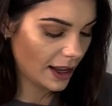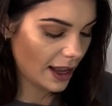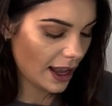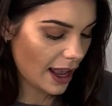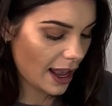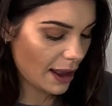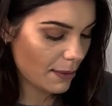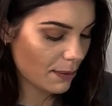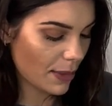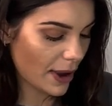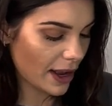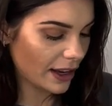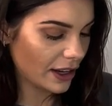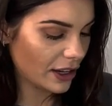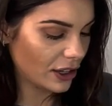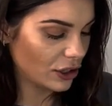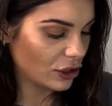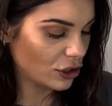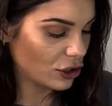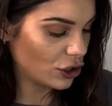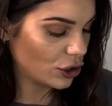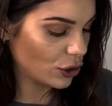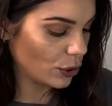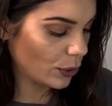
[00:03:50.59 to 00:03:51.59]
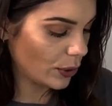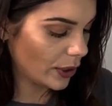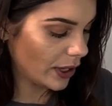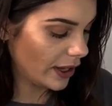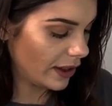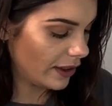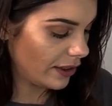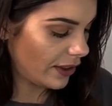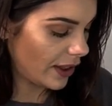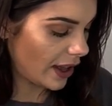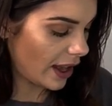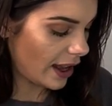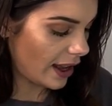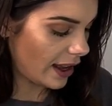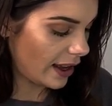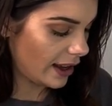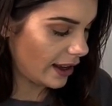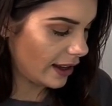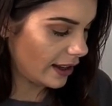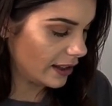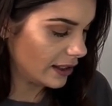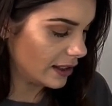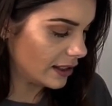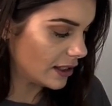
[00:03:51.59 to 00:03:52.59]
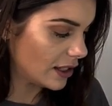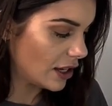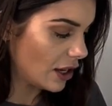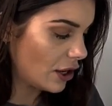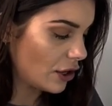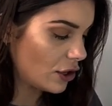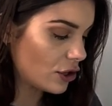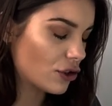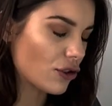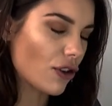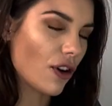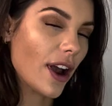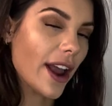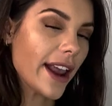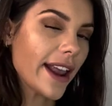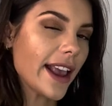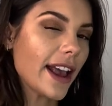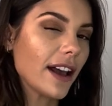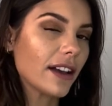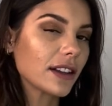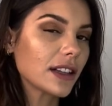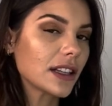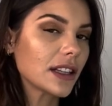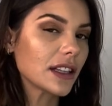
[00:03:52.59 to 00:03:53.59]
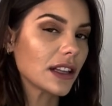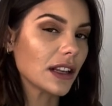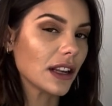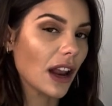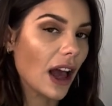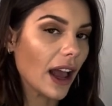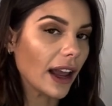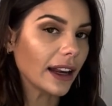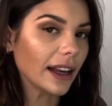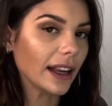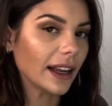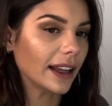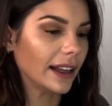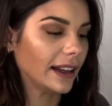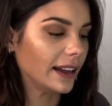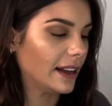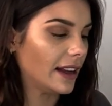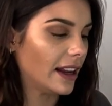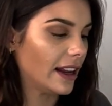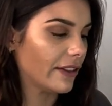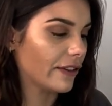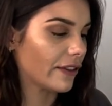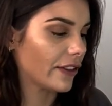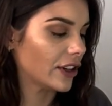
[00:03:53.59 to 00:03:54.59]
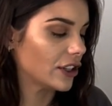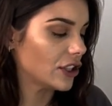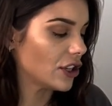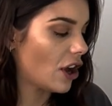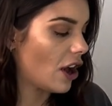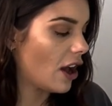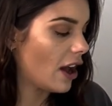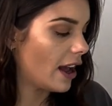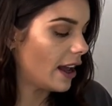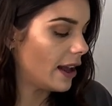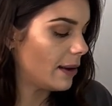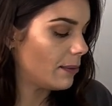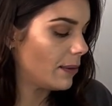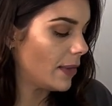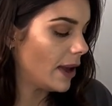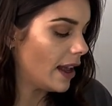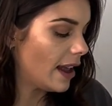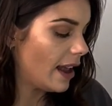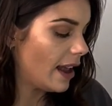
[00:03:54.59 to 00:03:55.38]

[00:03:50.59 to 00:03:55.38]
and making sure that it is drying out slightly every time,